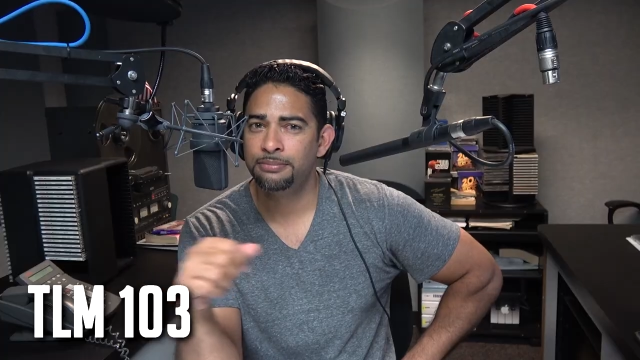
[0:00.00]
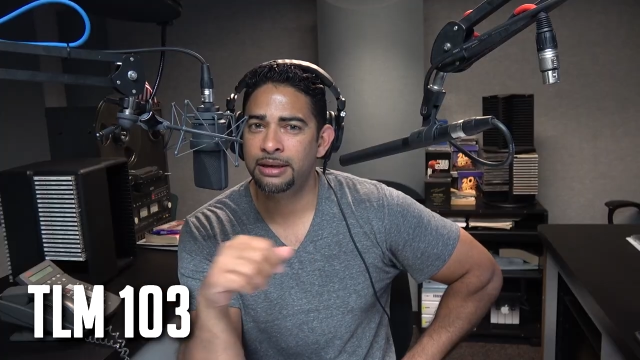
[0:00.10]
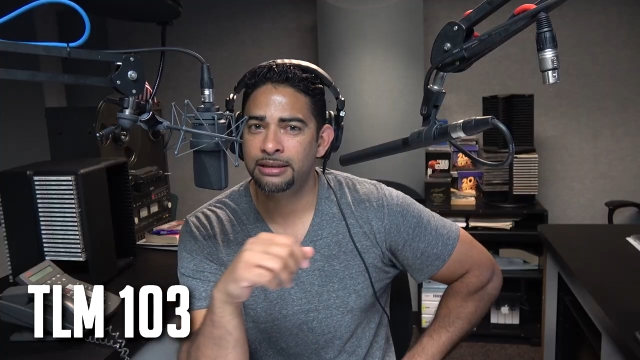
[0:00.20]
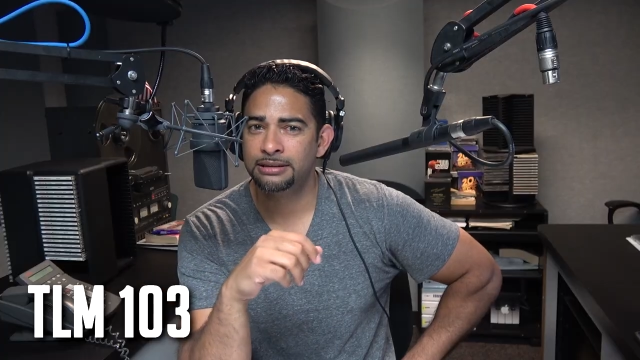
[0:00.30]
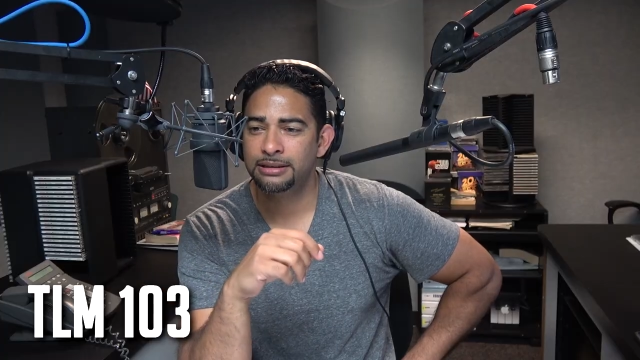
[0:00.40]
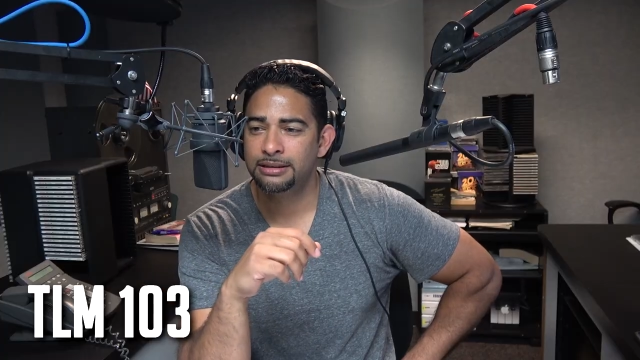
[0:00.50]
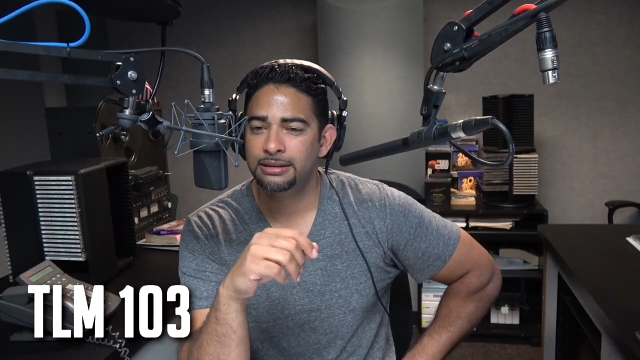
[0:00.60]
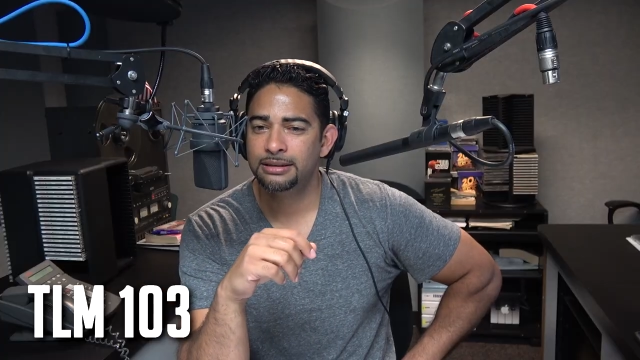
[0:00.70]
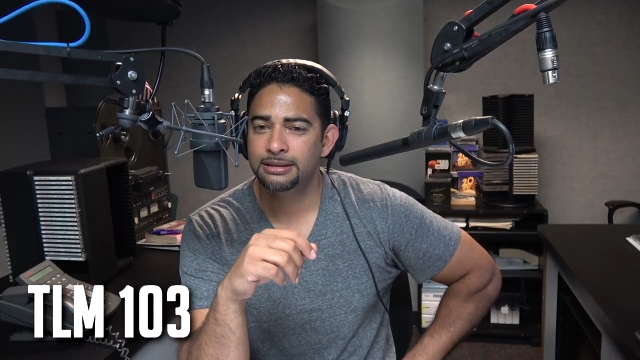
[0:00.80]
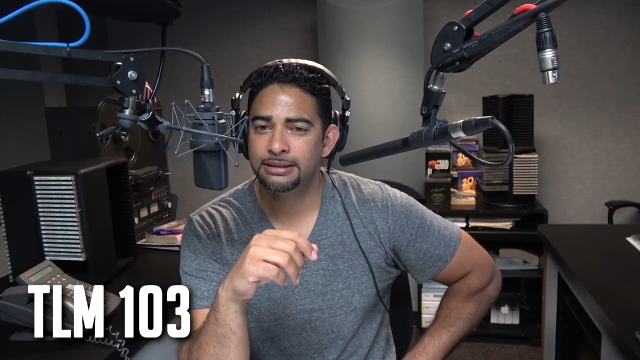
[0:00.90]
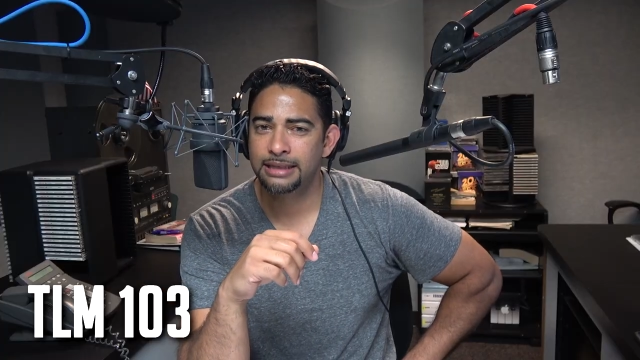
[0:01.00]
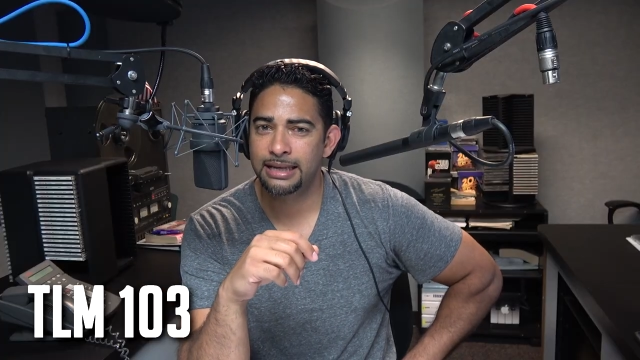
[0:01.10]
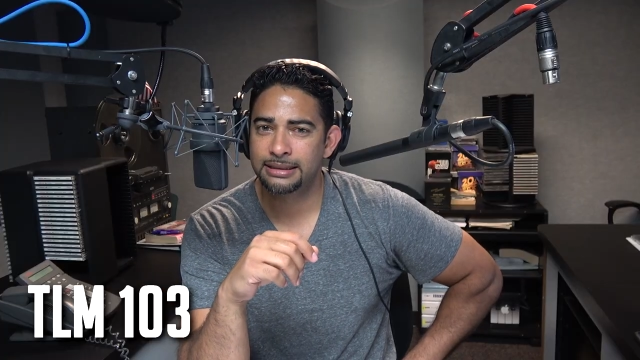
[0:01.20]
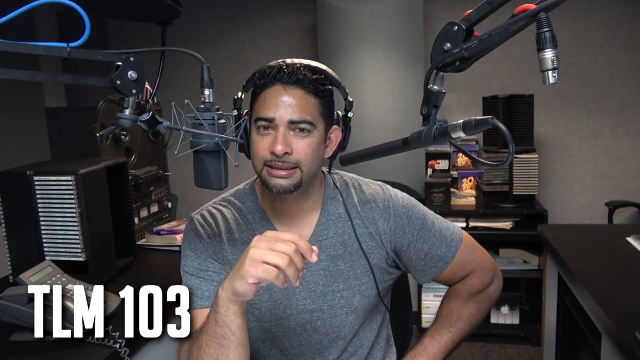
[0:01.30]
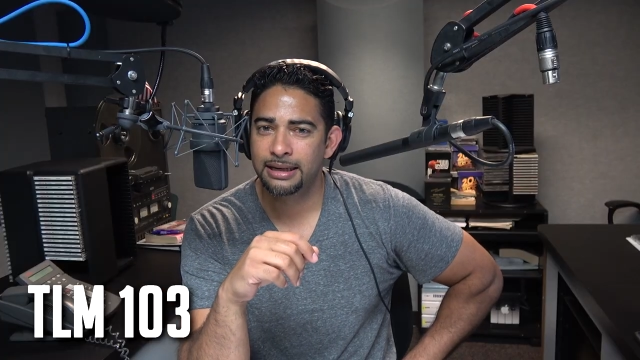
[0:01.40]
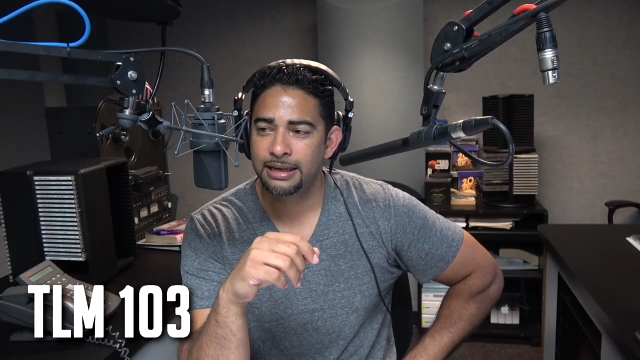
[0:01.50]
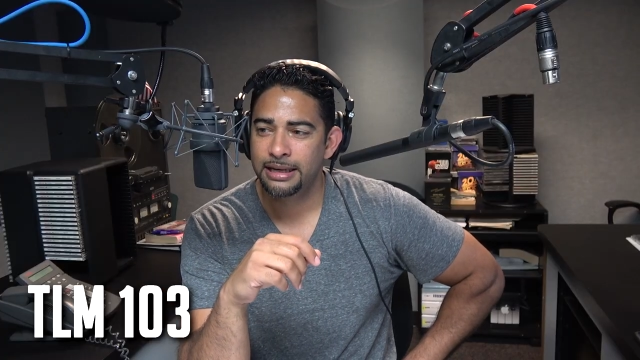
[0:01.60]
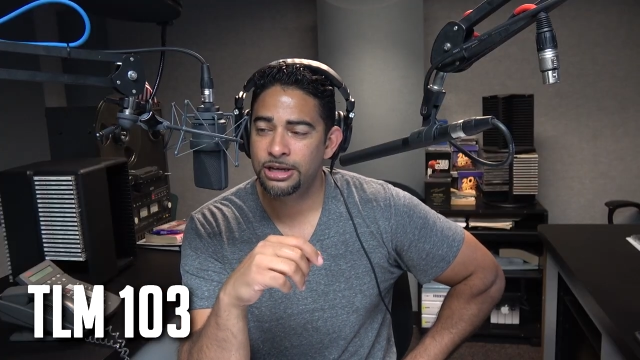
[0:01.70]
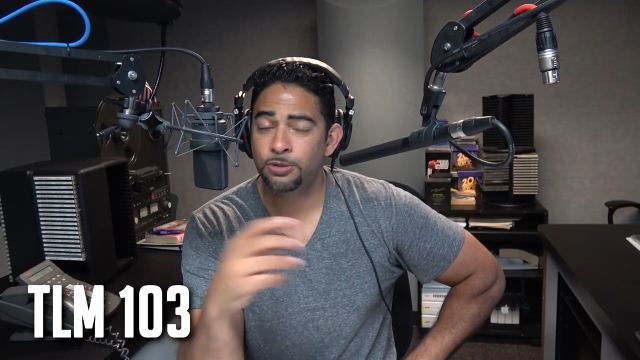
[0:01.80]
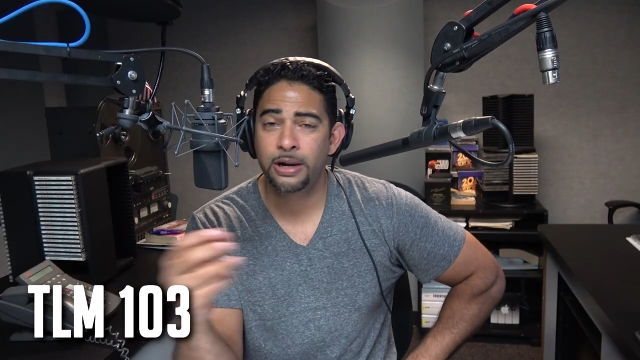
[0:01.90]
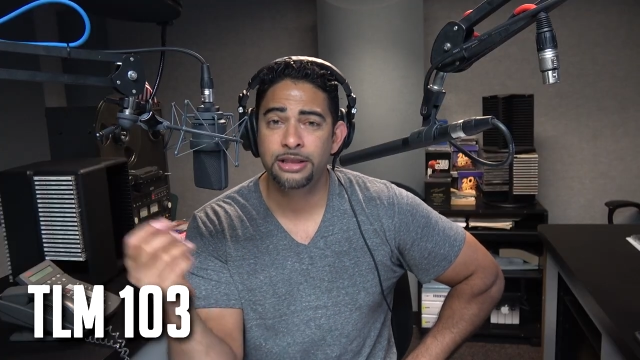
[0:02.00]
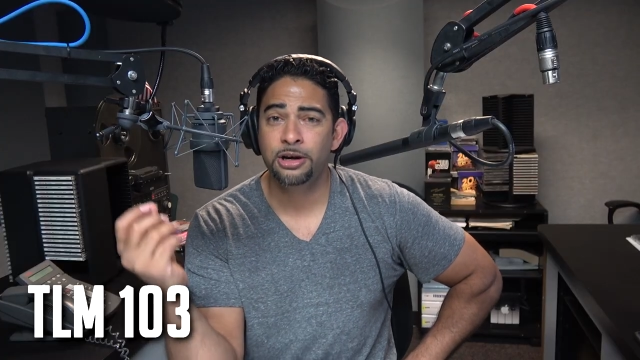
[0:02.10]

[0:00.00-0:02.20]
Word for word: it makes sense. Either way,